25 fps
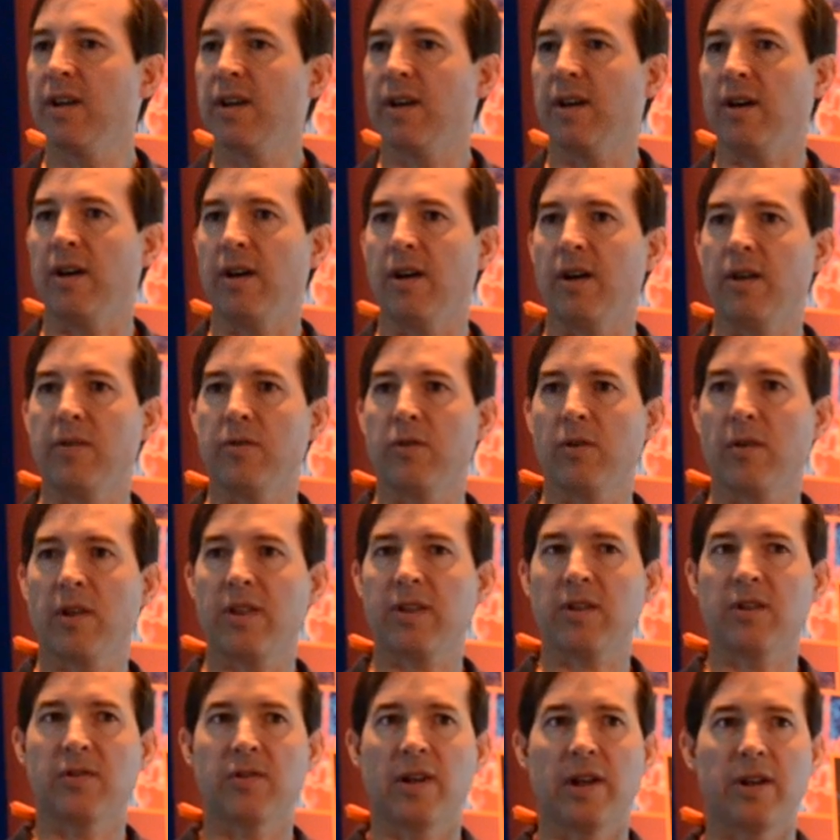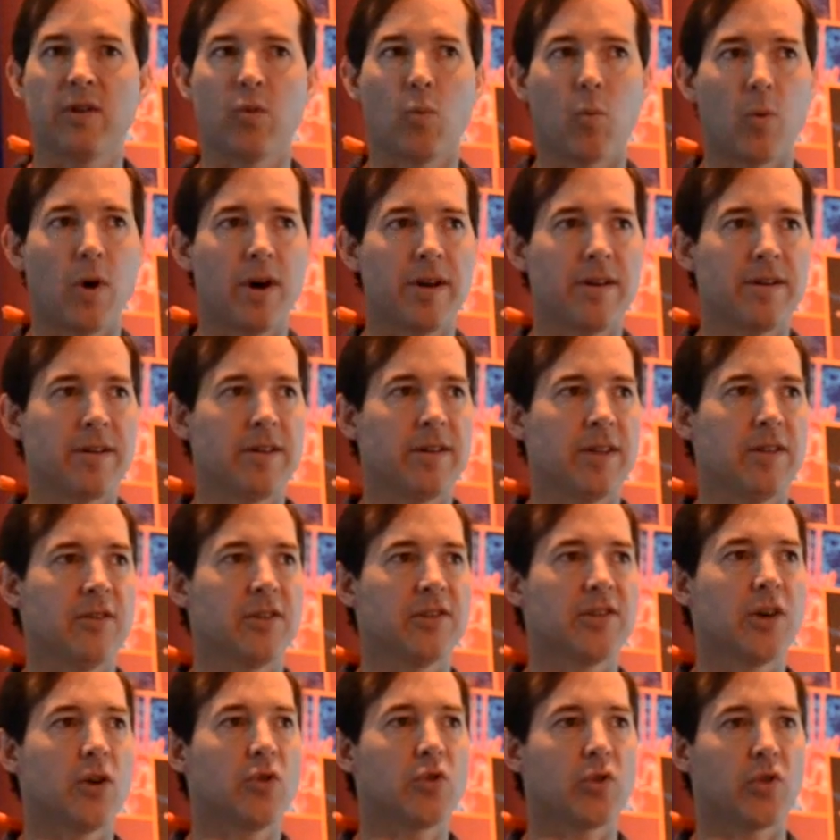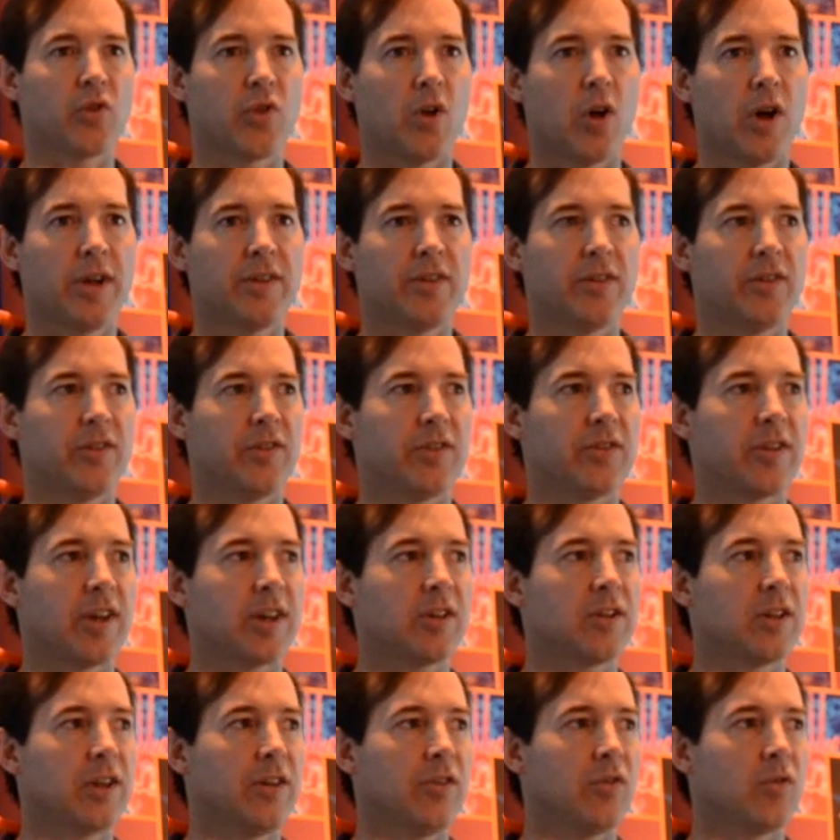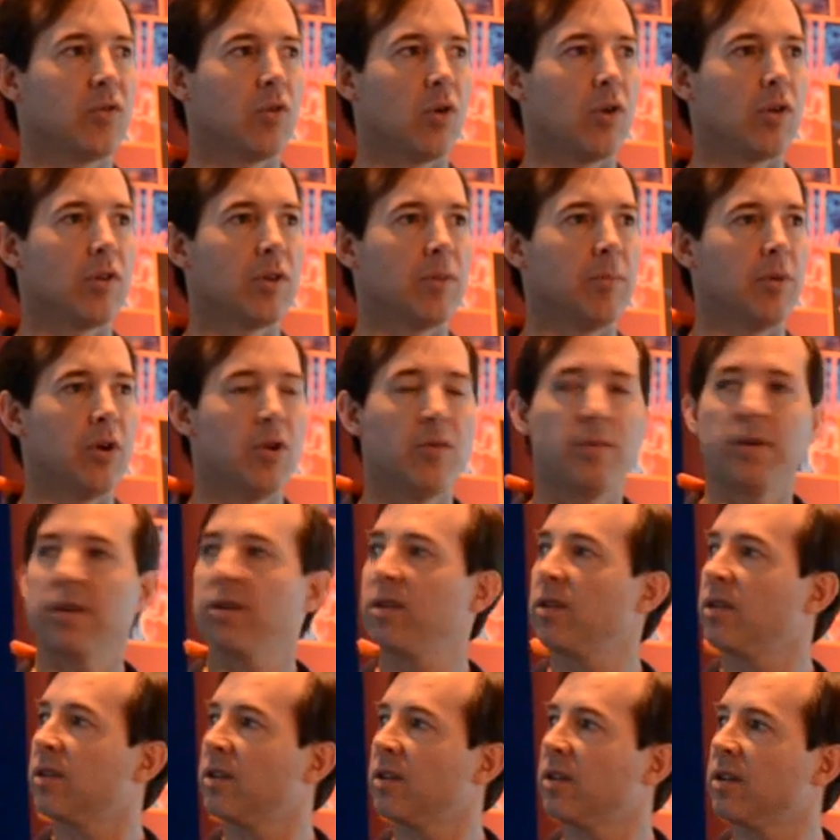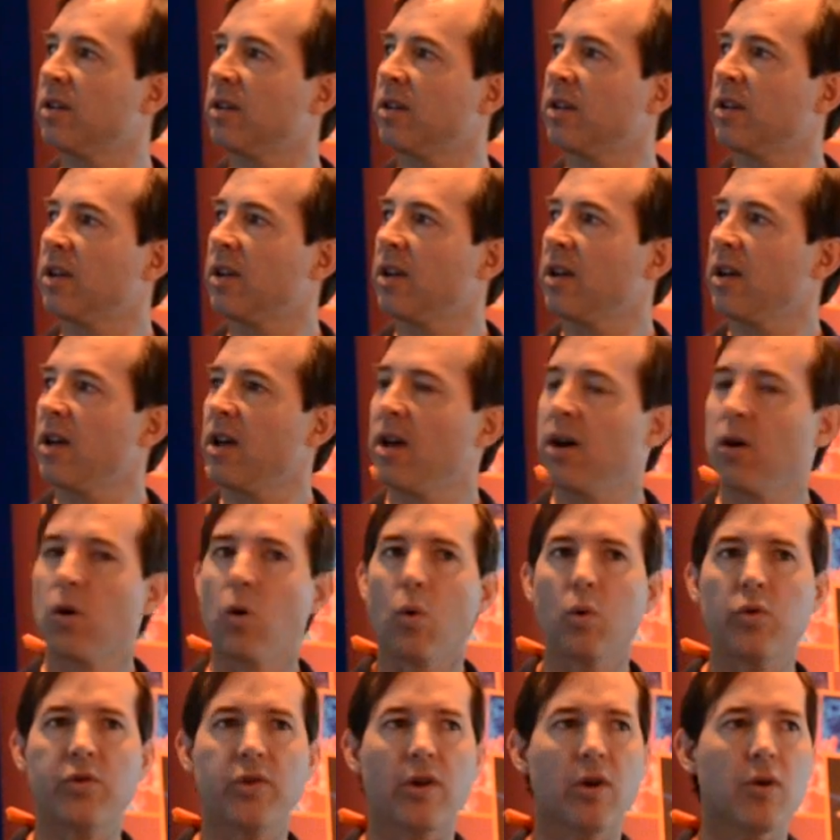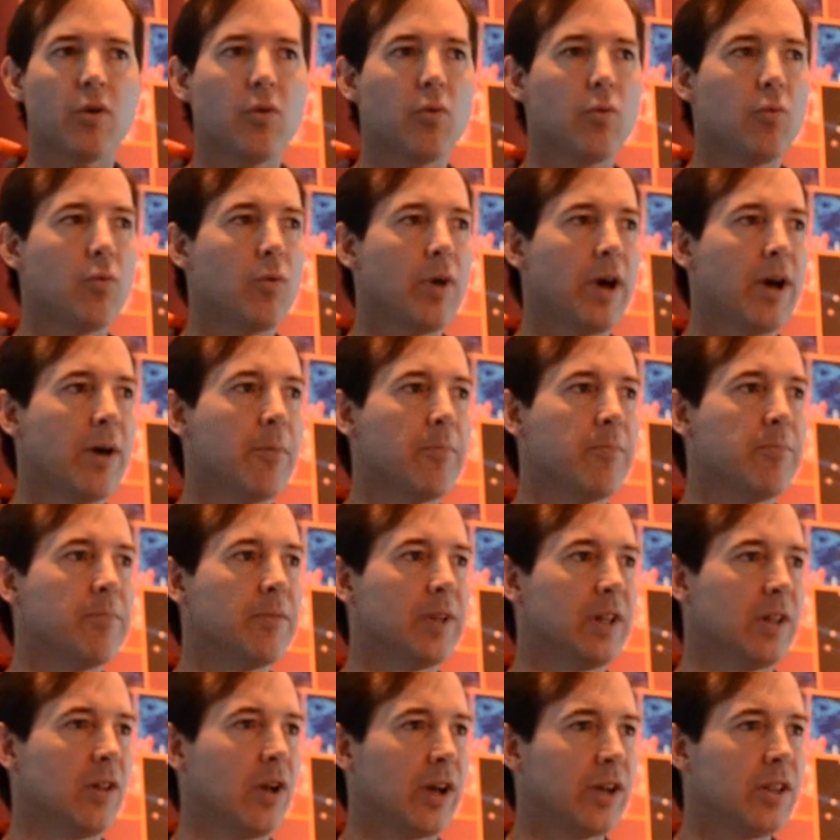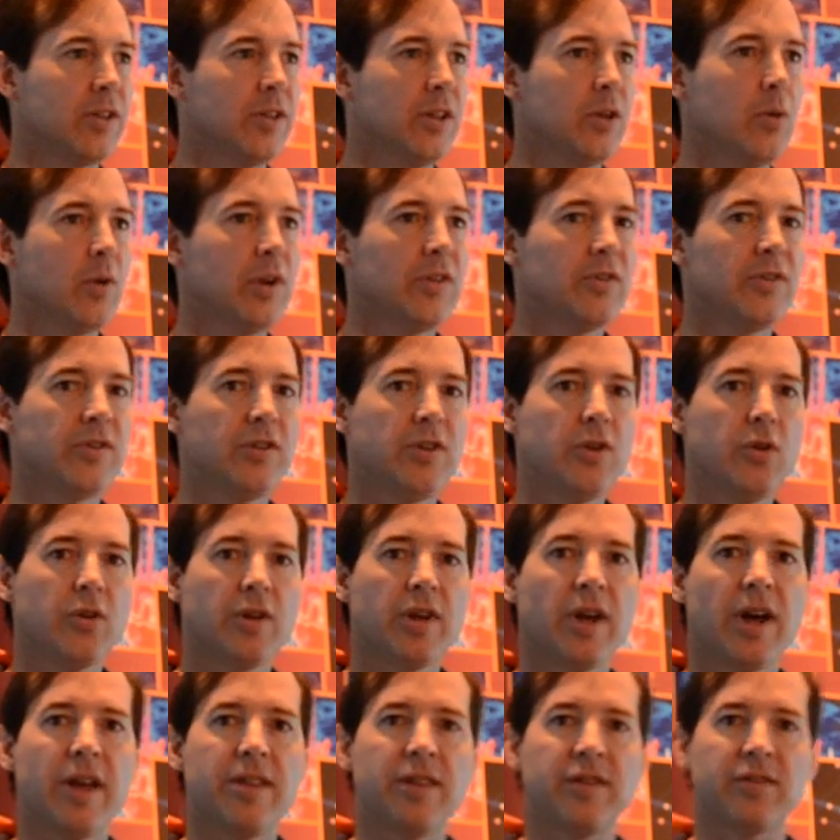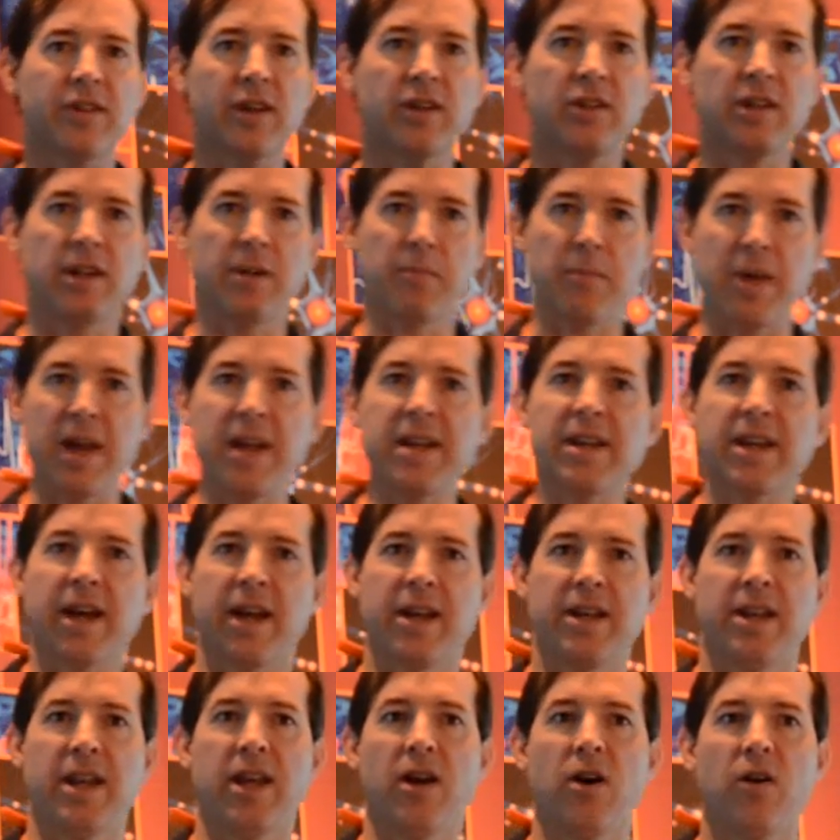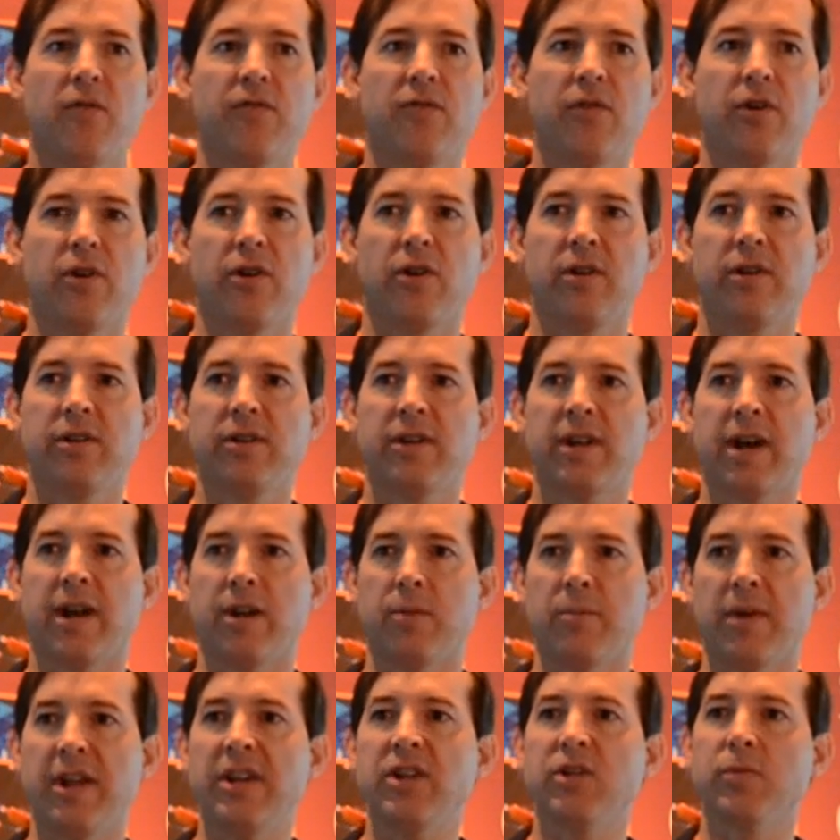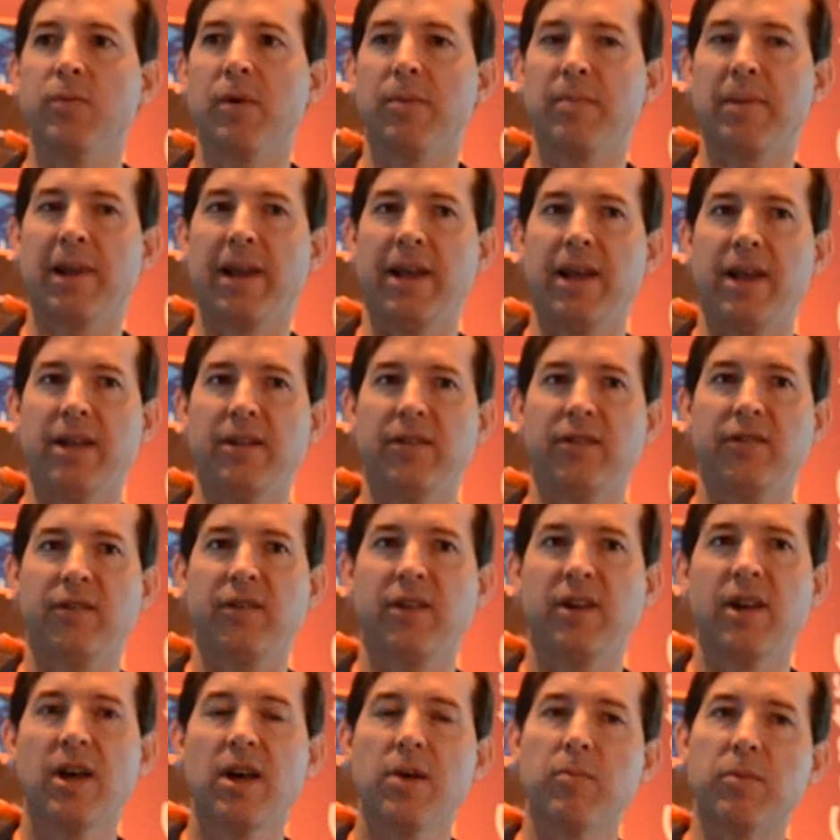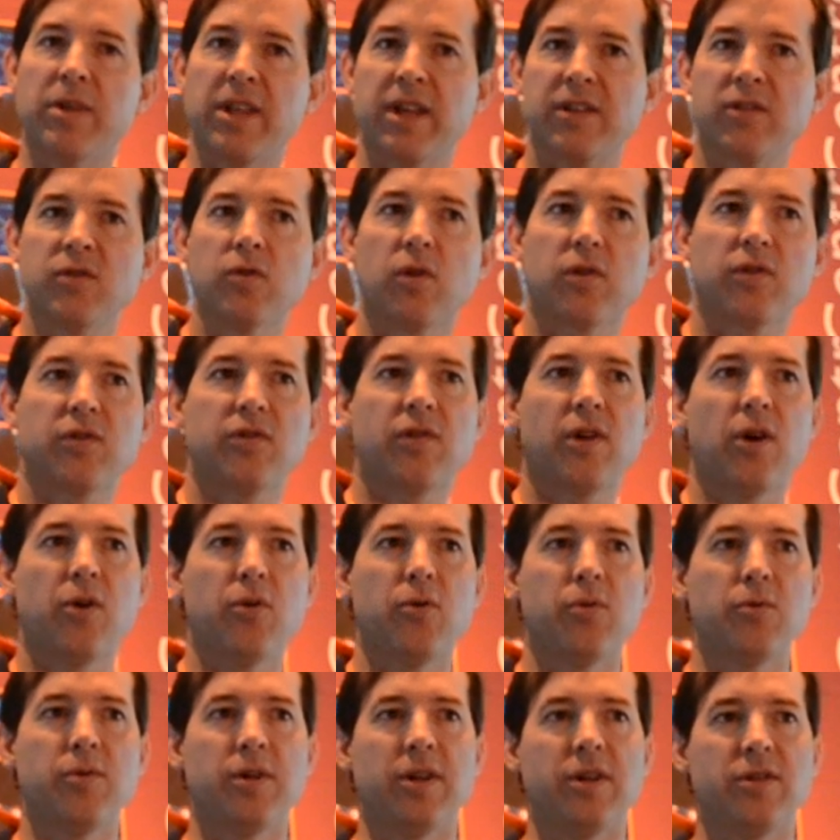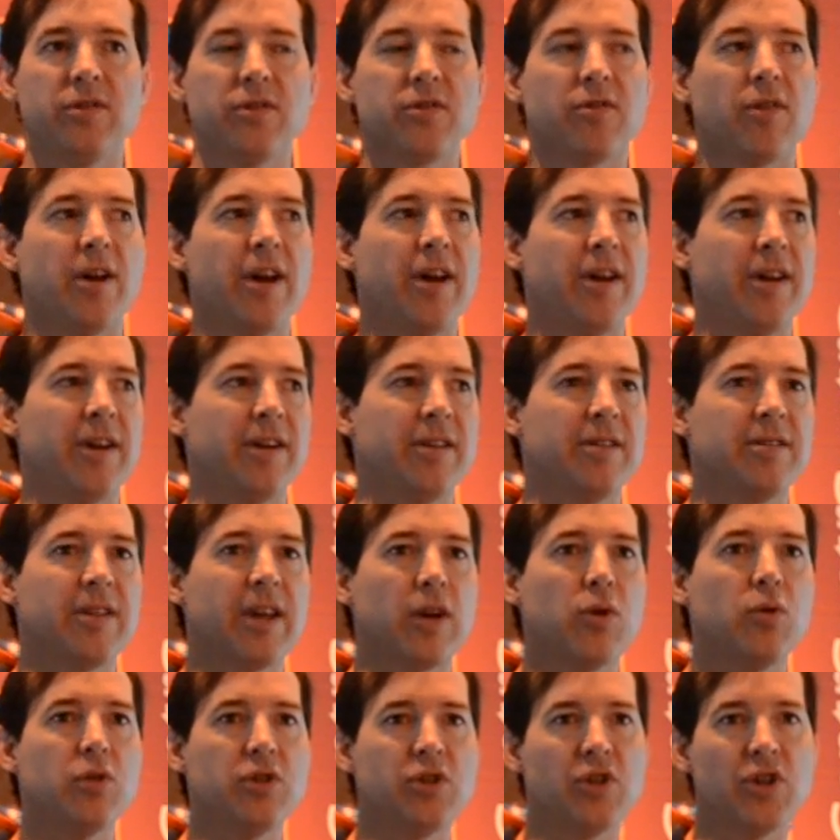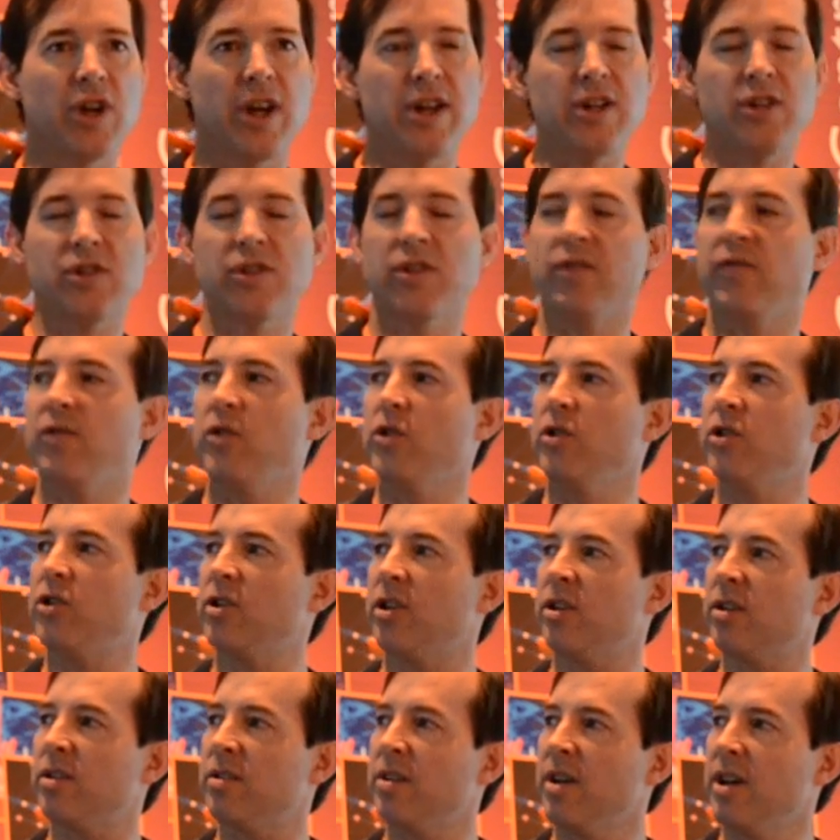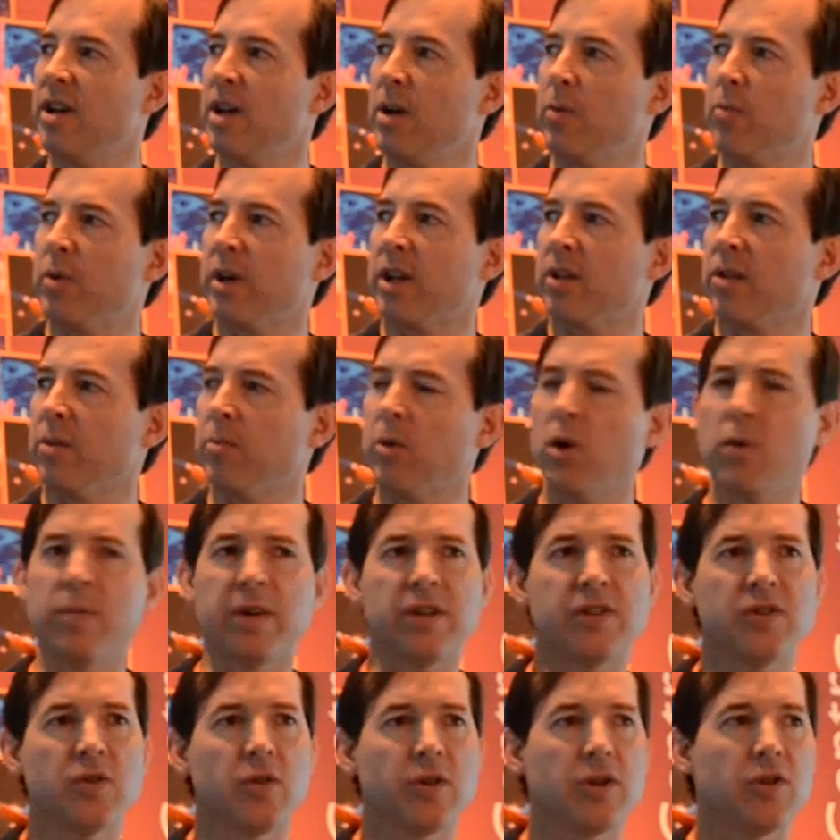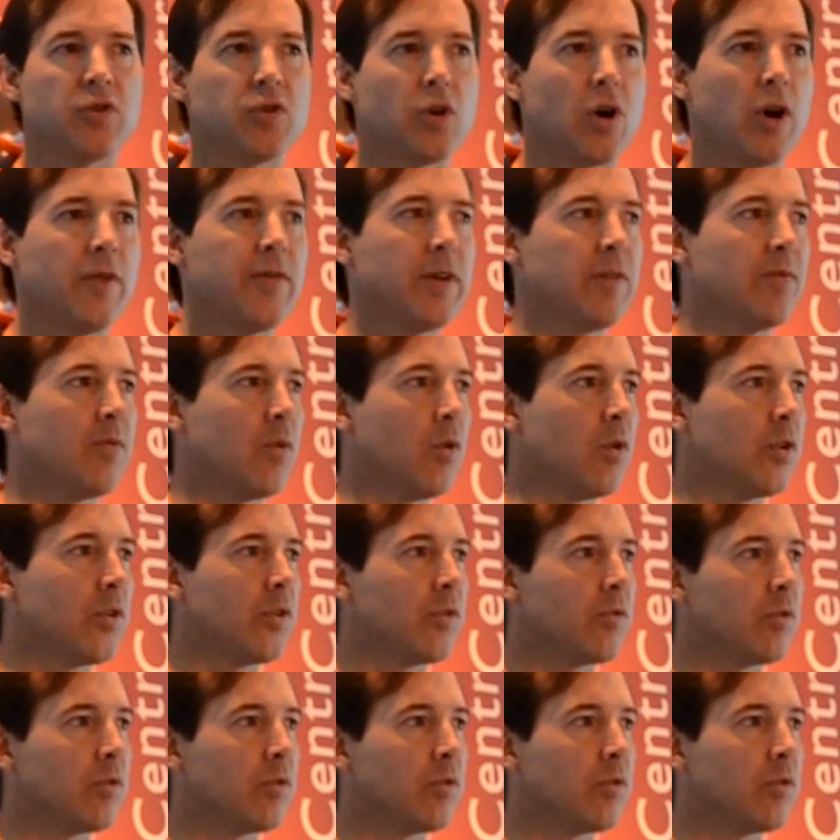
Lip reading: I think there's only the one in the social sciences that's actually strong at the moment. Also, like in the US and the UK, there's actually a mandate now for data management plans, but that's not so in Australia. That could change in the future, but at the moment it's not a driving force